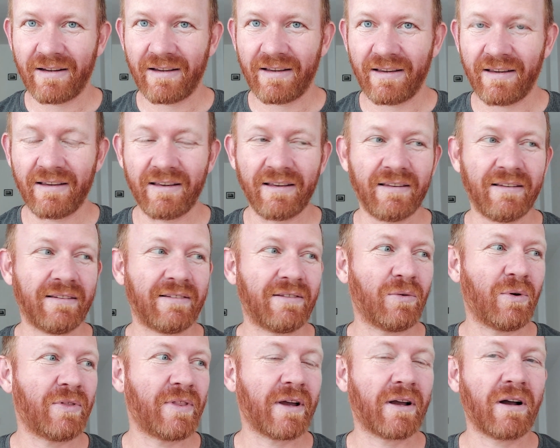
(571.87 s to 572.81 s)
is
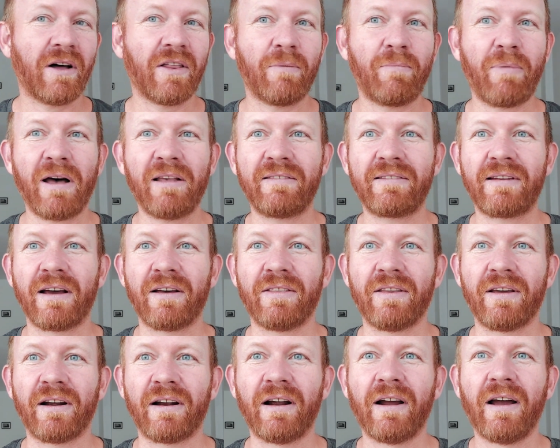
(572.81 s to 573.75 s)
what they call the bus down
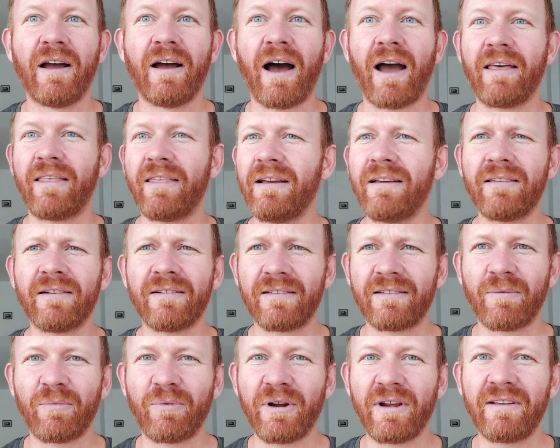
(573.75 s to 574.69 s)
there. I think there's
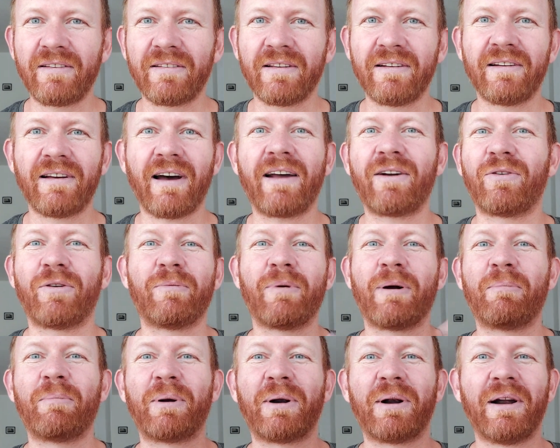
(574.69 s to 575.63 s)
some reason, I don't
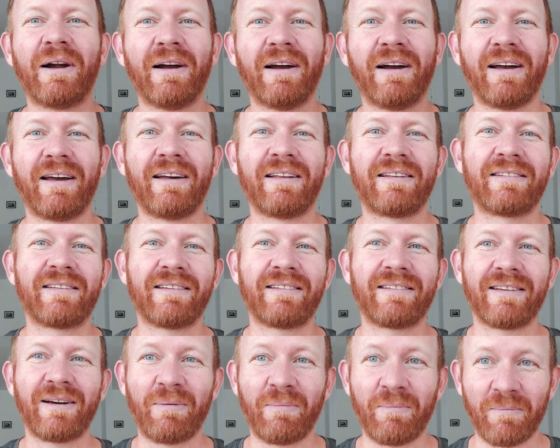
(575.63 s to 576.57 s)
remember. It's
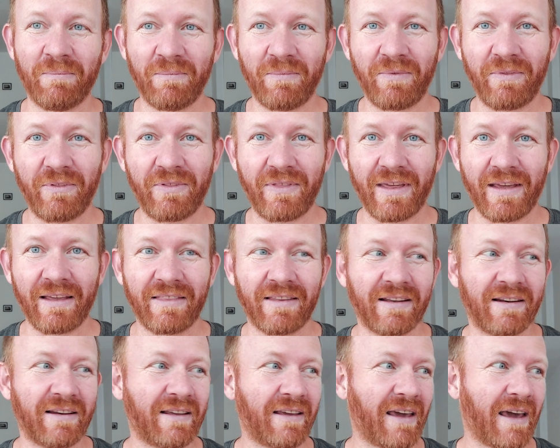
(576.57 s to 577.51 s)
something
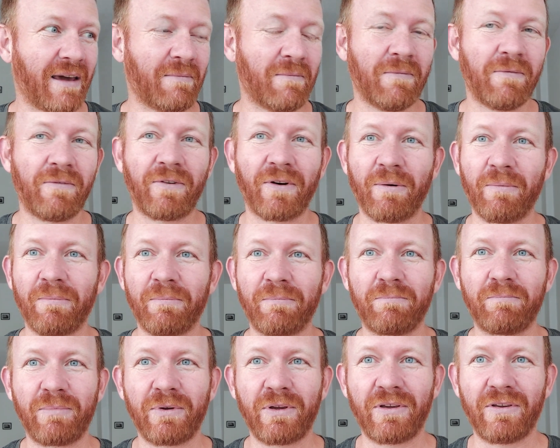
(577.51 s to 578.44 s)
that came from
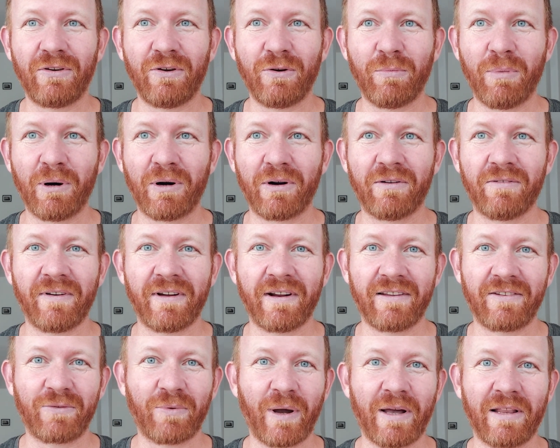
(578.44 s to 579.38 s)
Cuba or
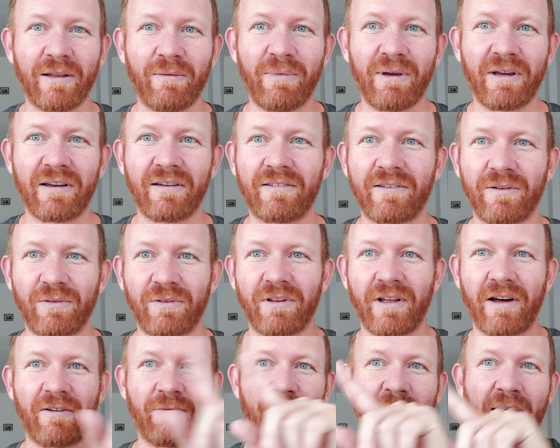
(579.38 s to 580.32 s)
Venezuela because there was a
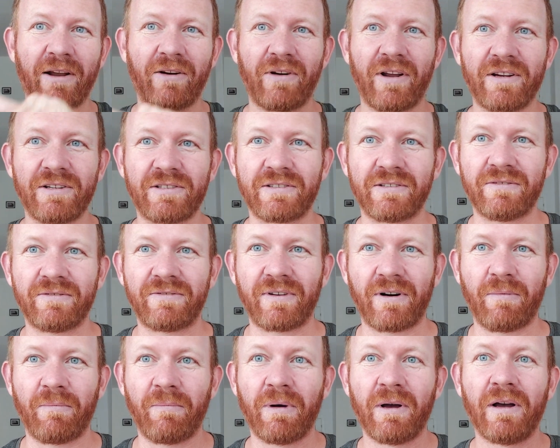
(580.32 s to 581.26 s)
lot of migration
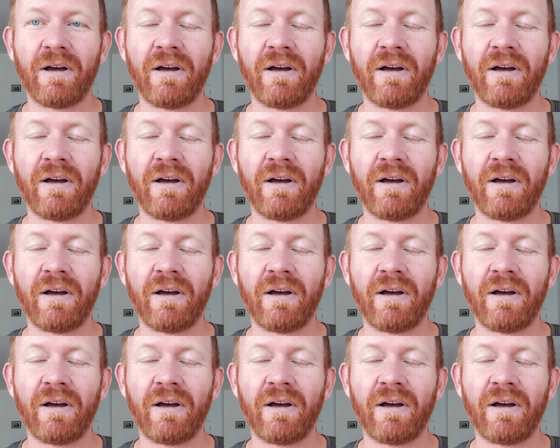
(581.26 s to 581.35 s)
from